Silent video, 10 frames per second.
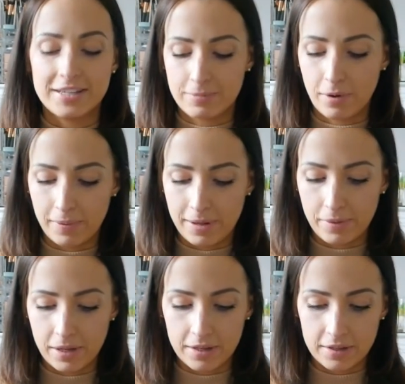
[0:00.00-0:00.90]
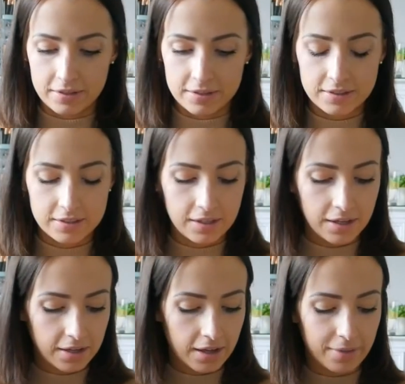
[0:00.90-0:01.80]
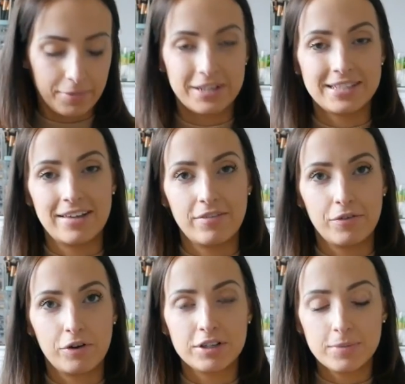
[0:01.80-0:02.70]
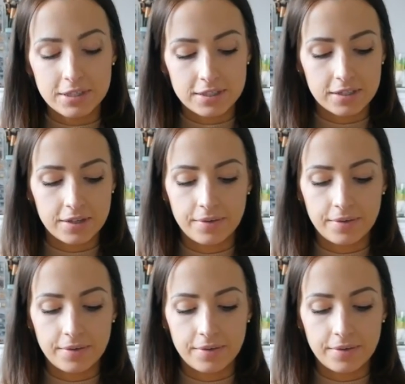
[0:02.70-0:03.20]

test it properly because I'm gonna save it for Christmas.